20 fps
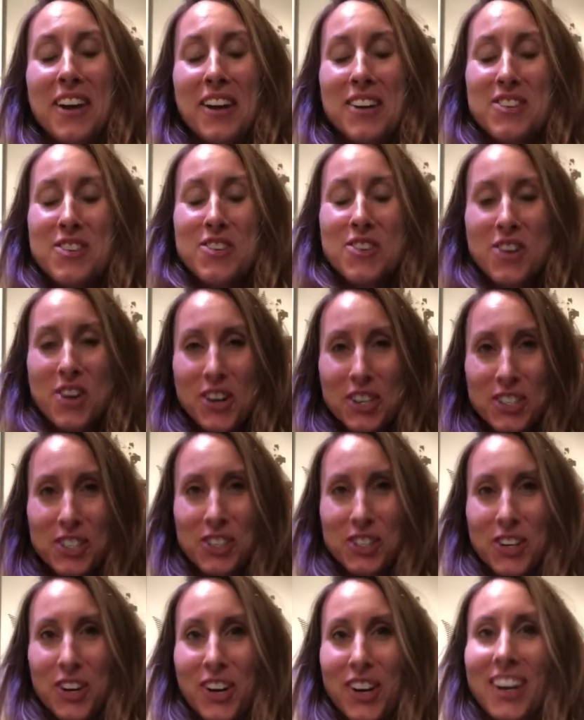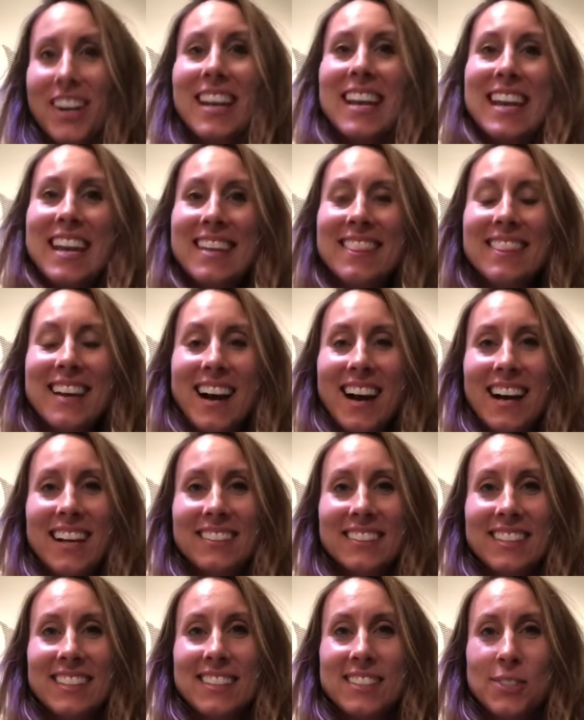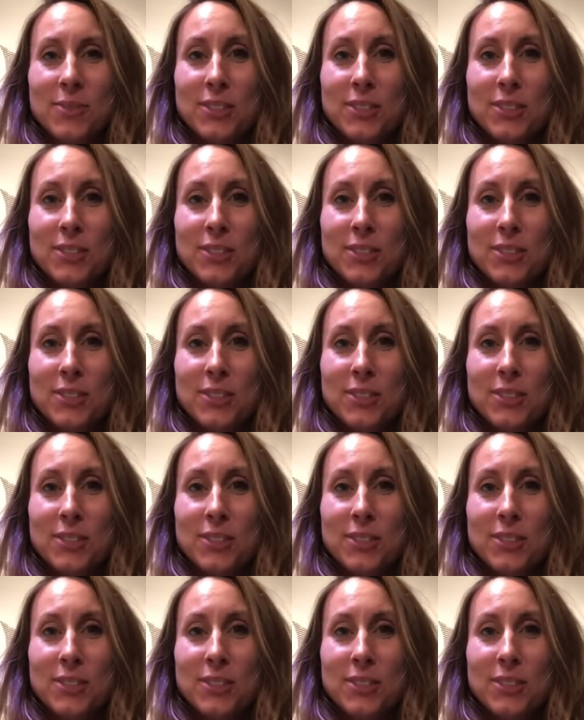Nurture in the Highlands,